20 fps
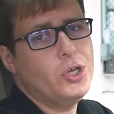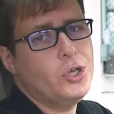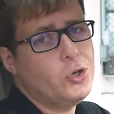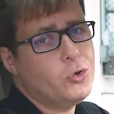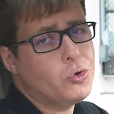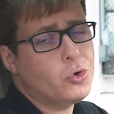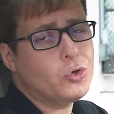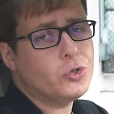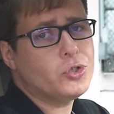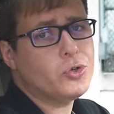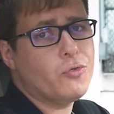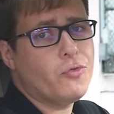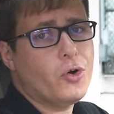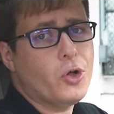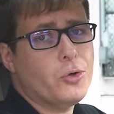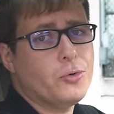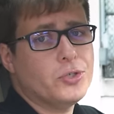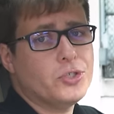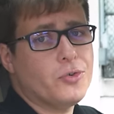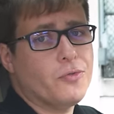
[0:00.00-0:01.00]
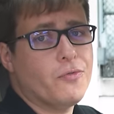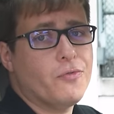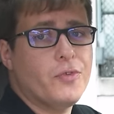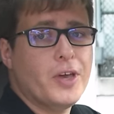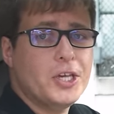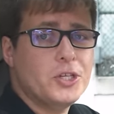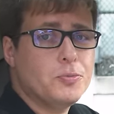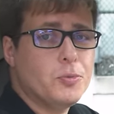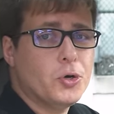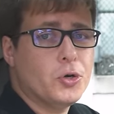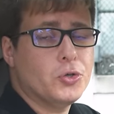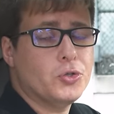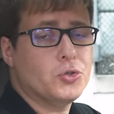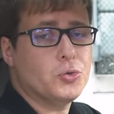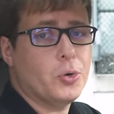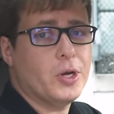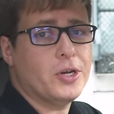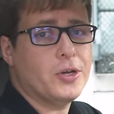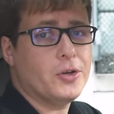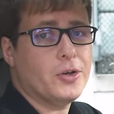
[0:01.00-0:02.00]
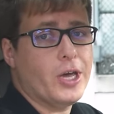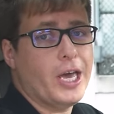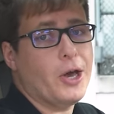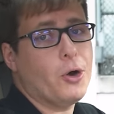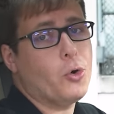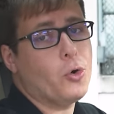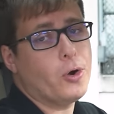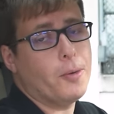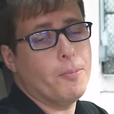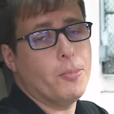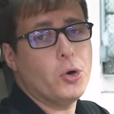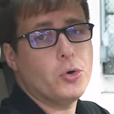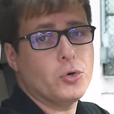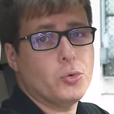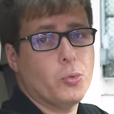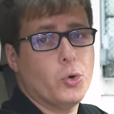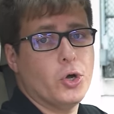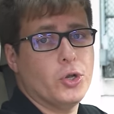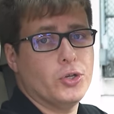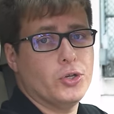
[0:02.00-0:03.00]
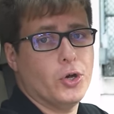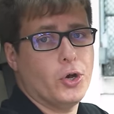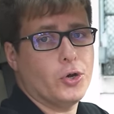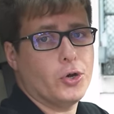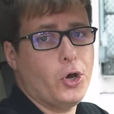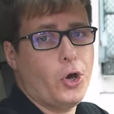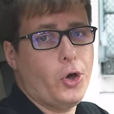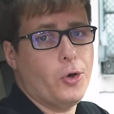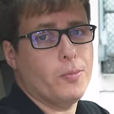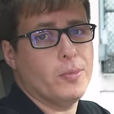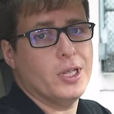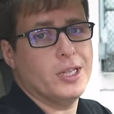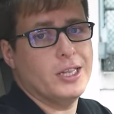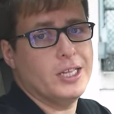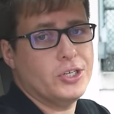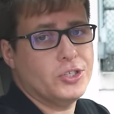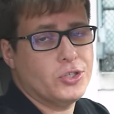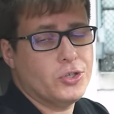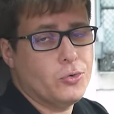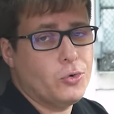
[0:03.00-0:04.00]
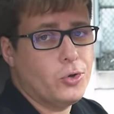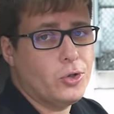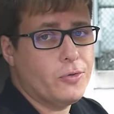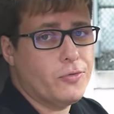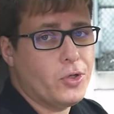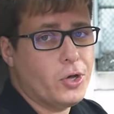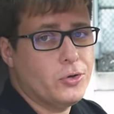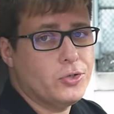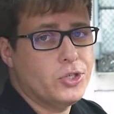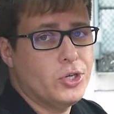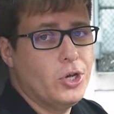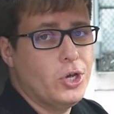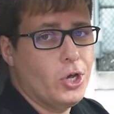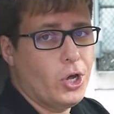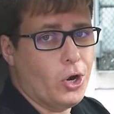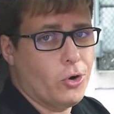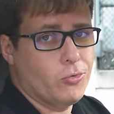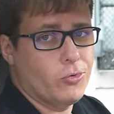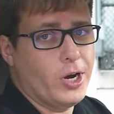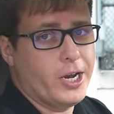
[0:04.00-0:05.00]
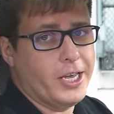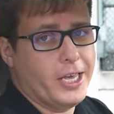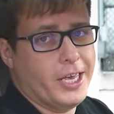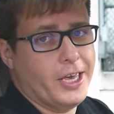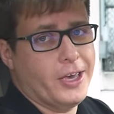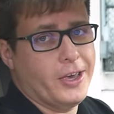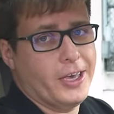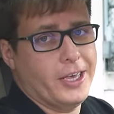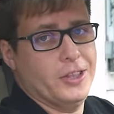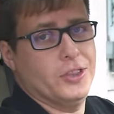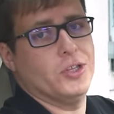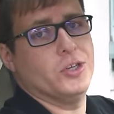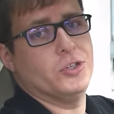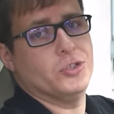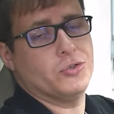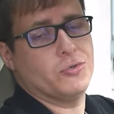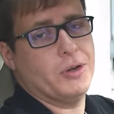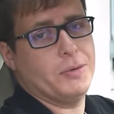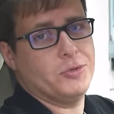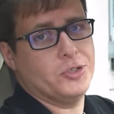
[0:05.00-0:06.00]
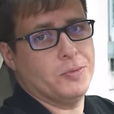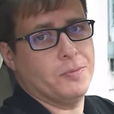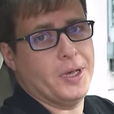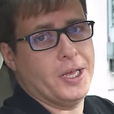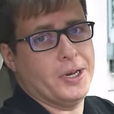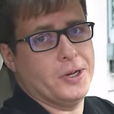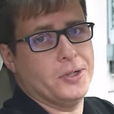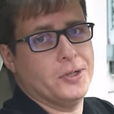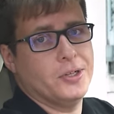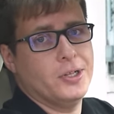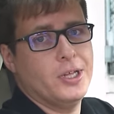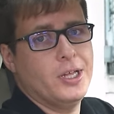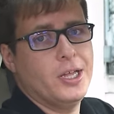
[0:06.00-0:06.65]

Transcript: You can also follow us on Facebook and Twitter or at motor1.com, and links to all of those are right here in the description panel.